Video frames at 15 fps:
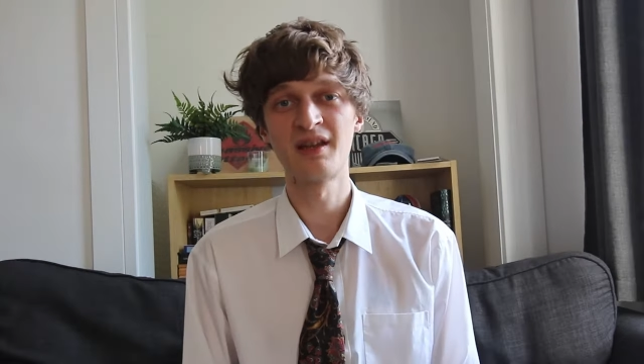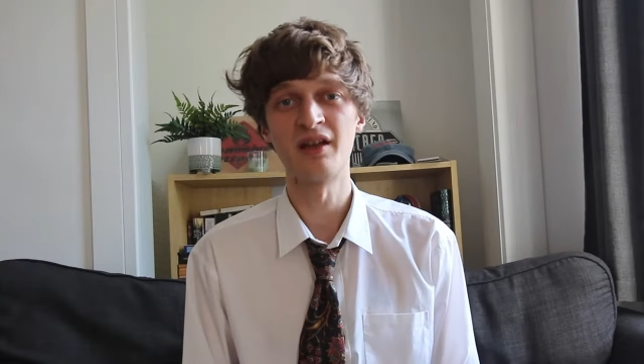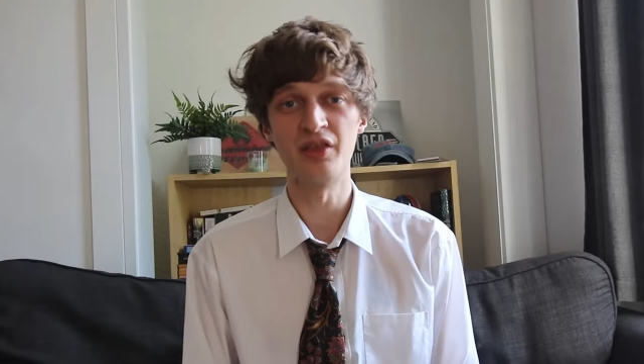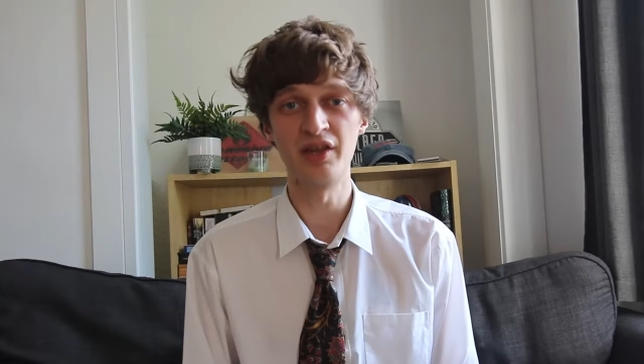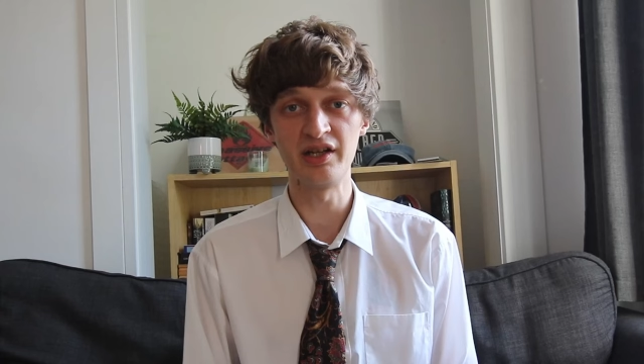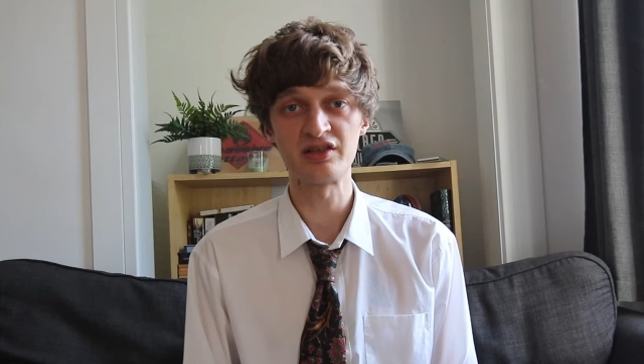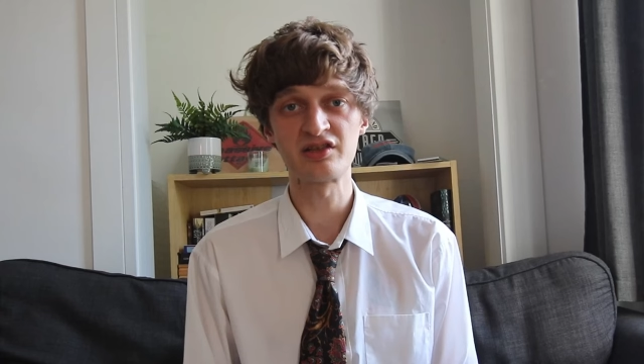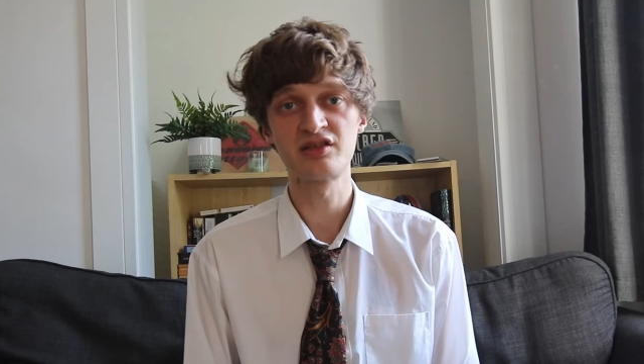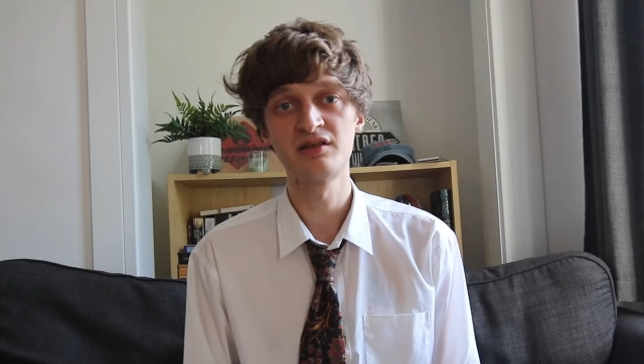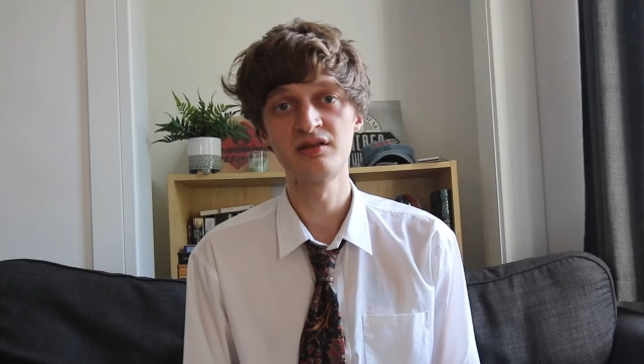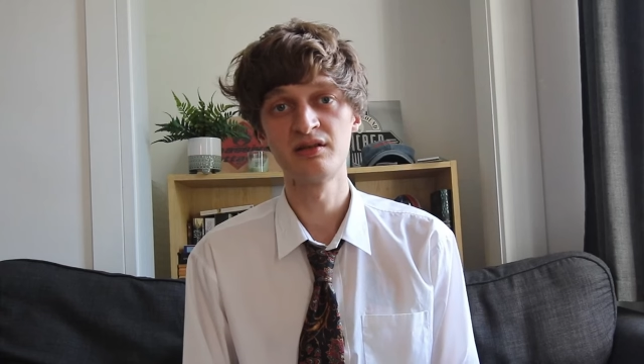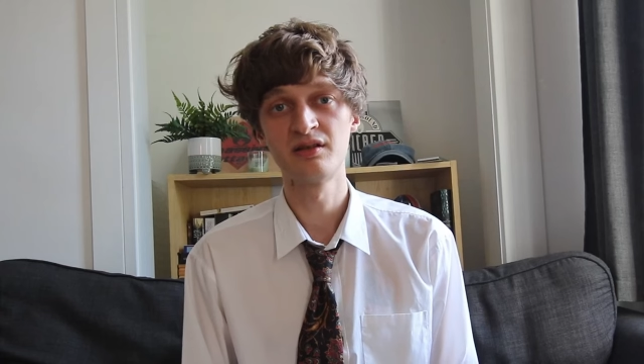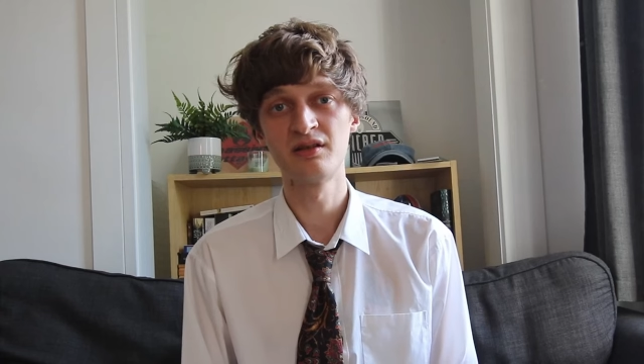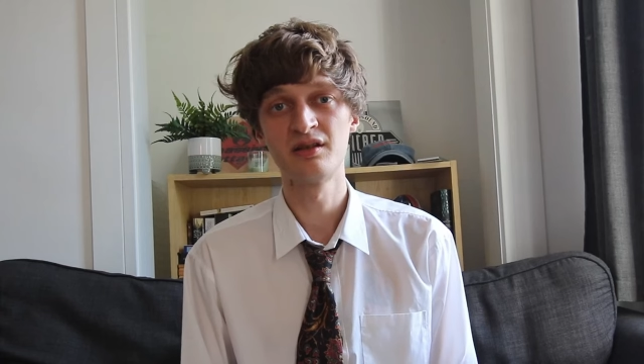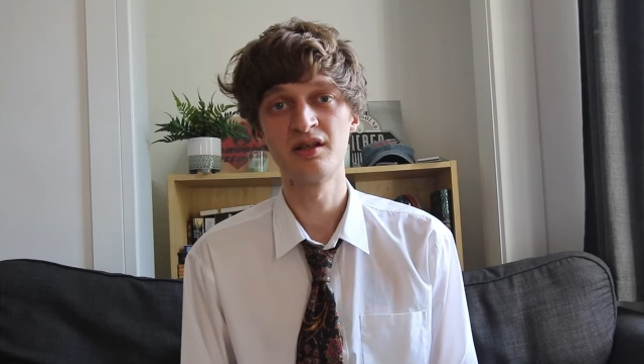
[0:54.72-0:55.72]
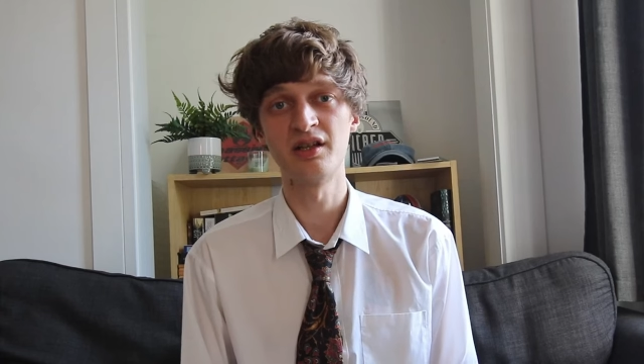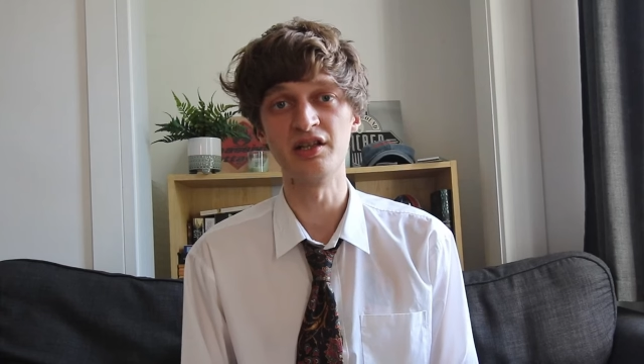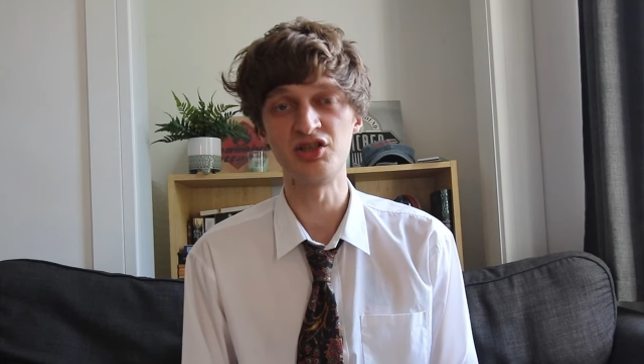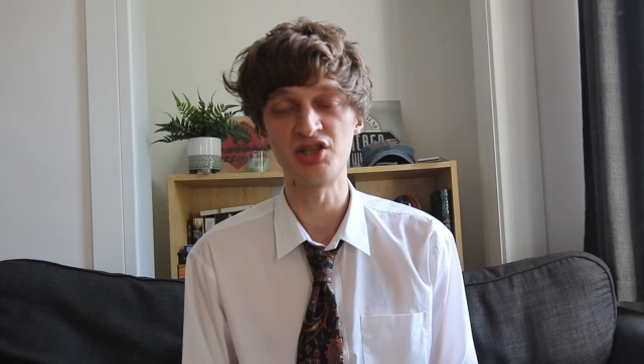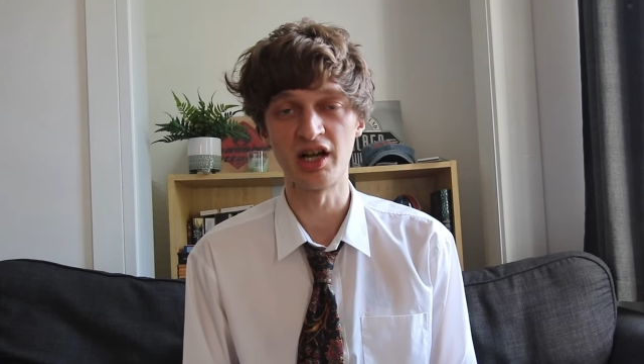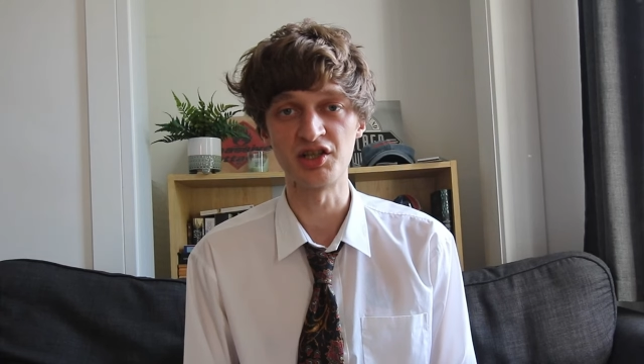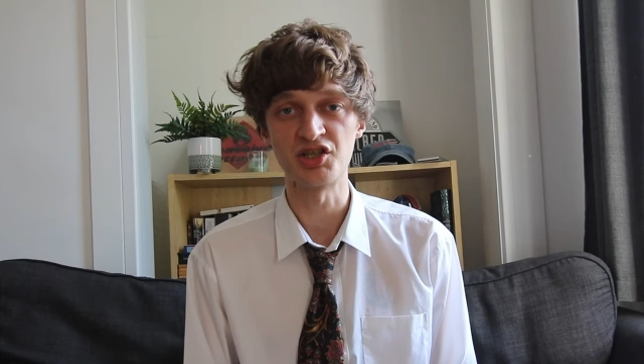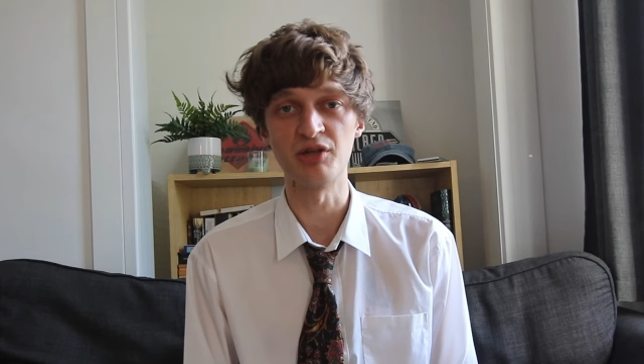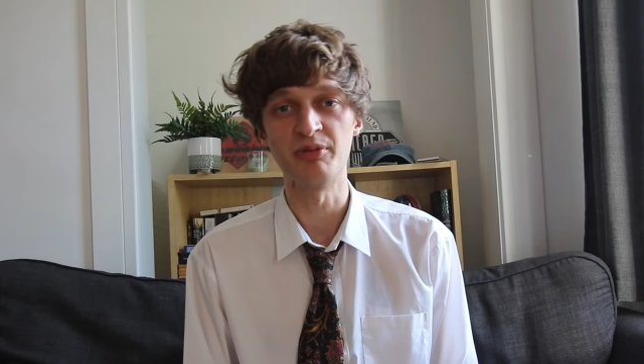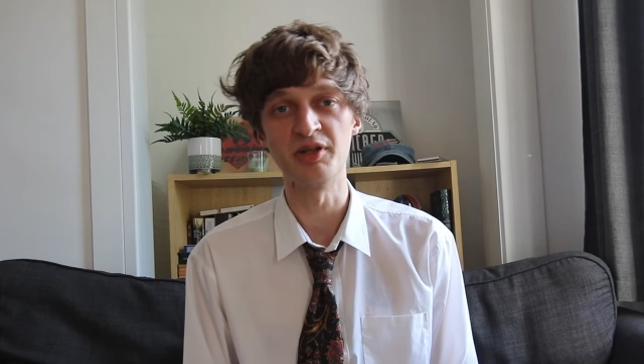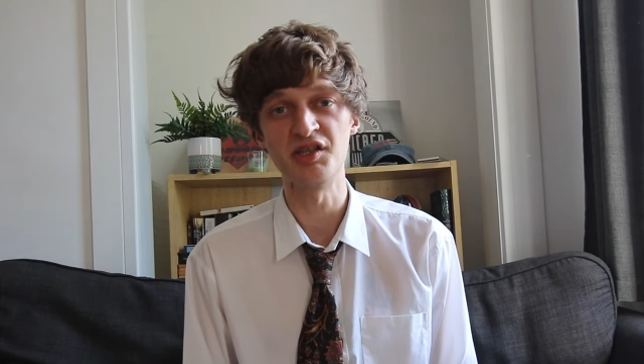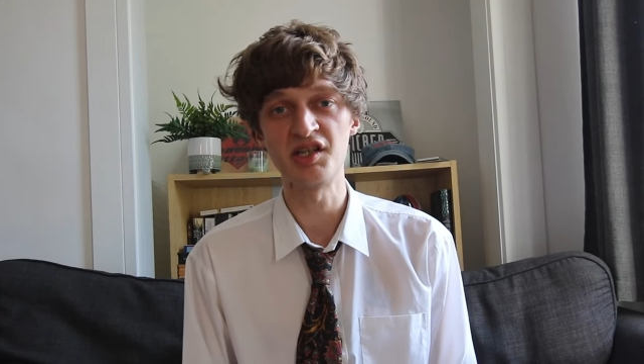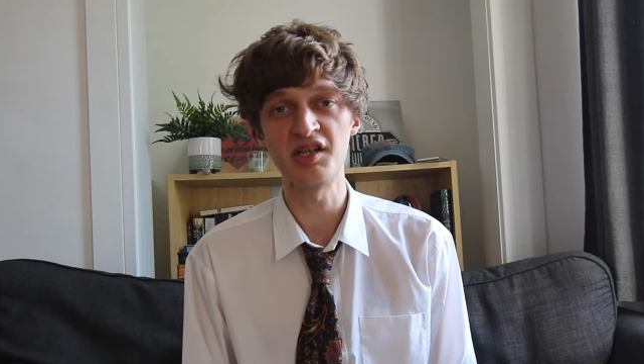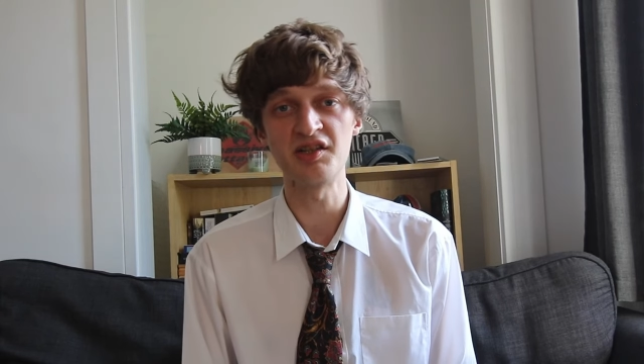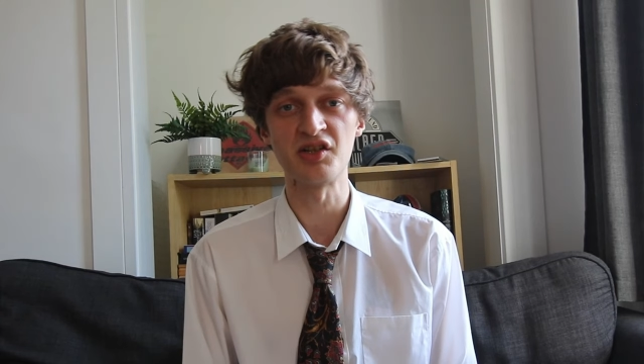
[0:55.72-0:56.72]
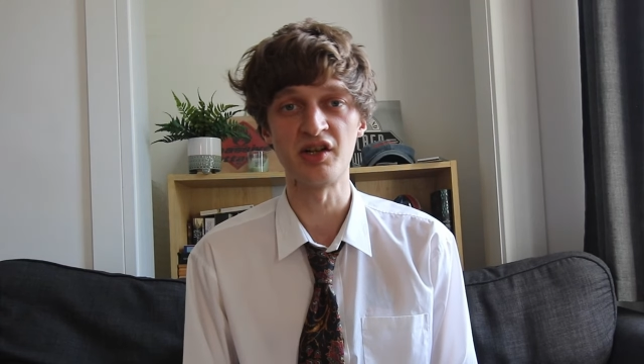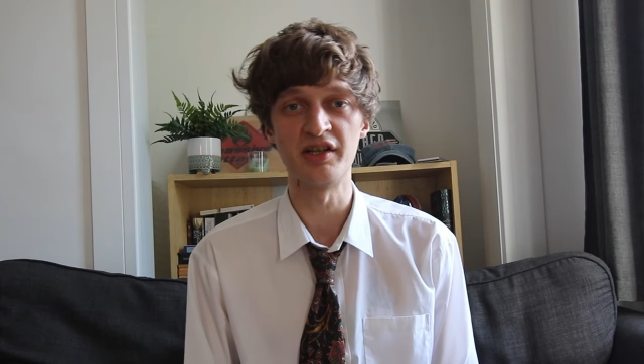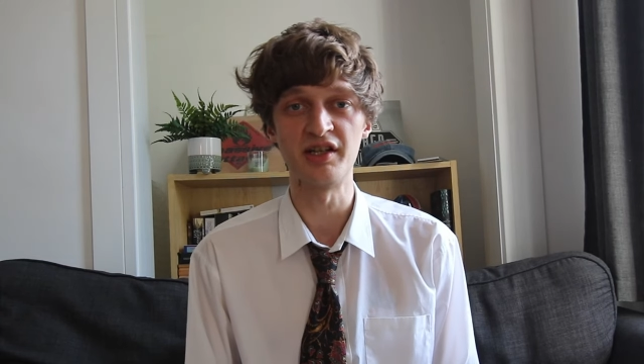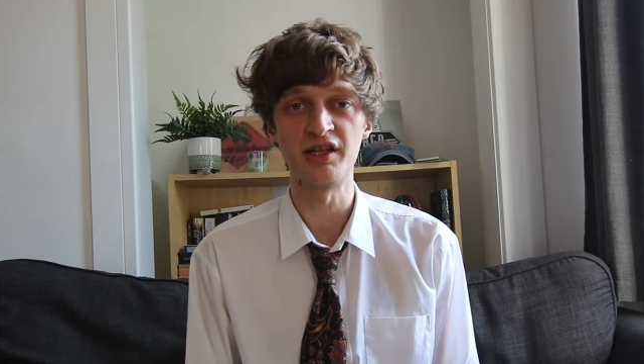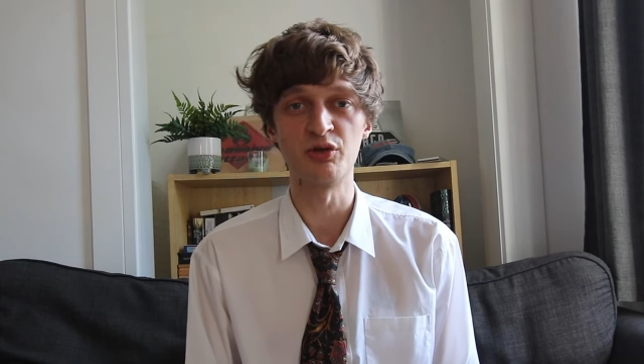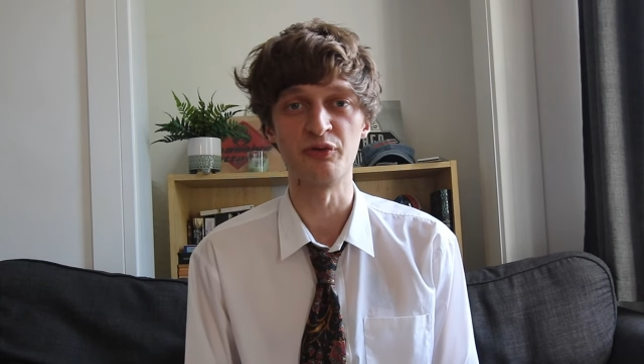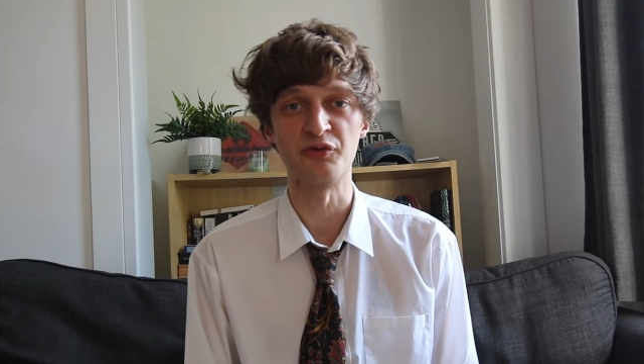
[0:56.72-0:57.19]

This is ChatGPT's idea